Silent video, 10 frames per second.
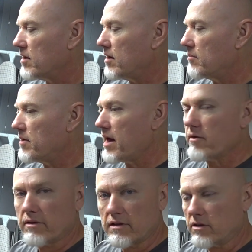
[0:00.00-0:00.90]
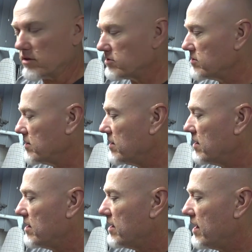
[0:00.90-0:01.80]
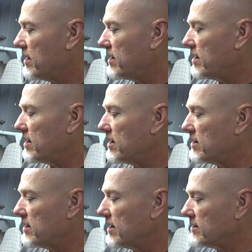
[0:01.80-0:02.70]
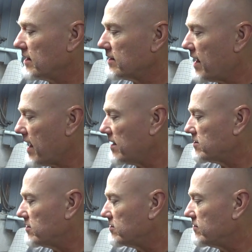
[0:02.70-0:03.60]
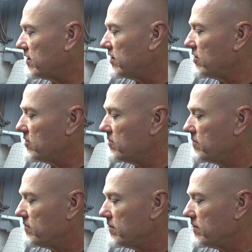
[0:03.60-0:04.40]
um, how it looks. And uh, I'd like to add to his video,